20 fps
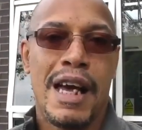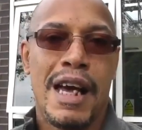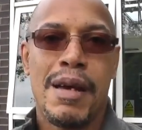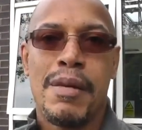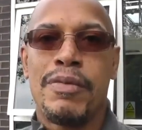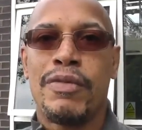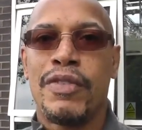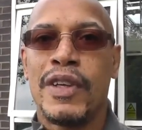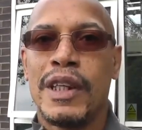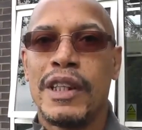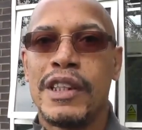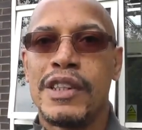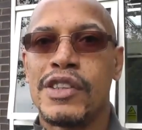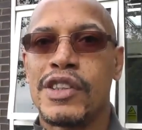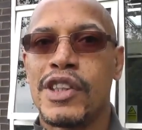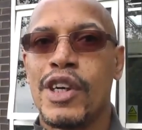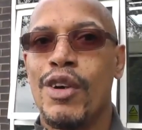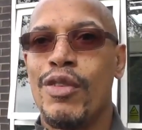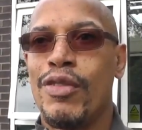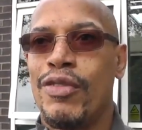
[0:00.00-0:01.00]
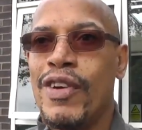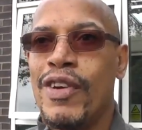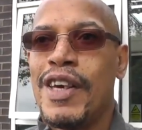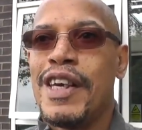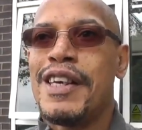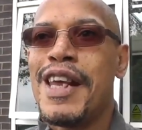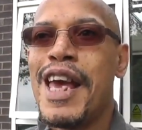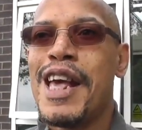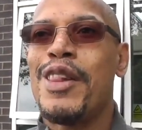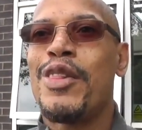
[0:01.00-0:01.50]
I'm feeling so fit
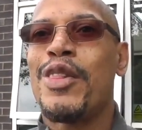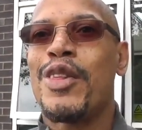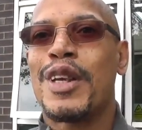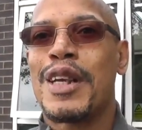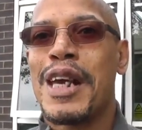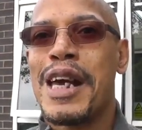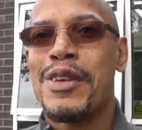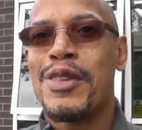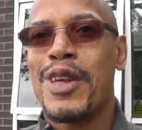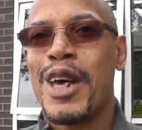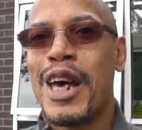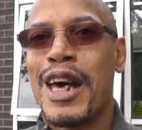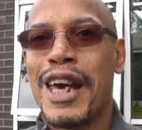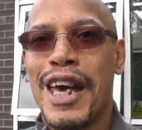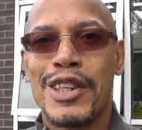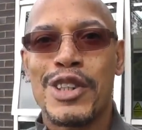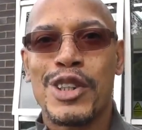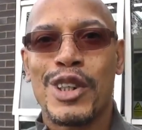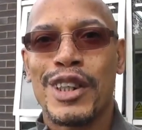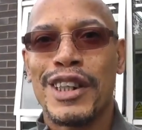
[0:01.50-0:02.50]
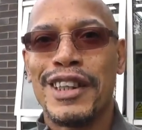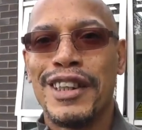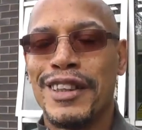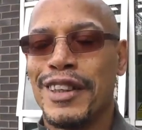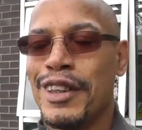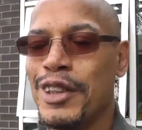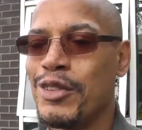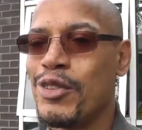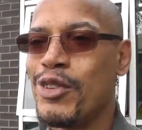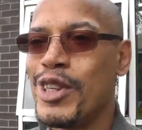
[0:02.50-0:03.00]
and healthy now that I actually
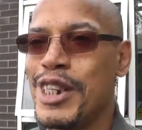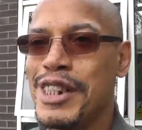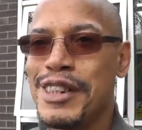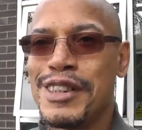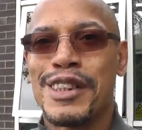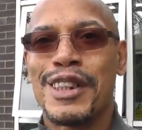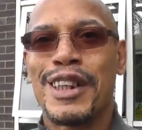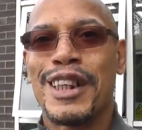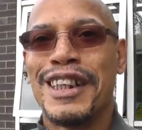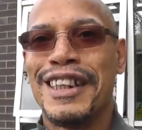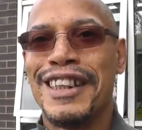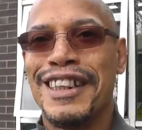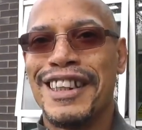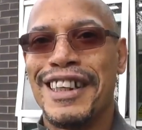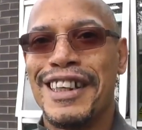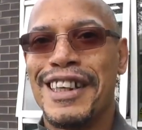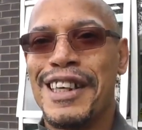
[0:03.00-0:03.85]
recently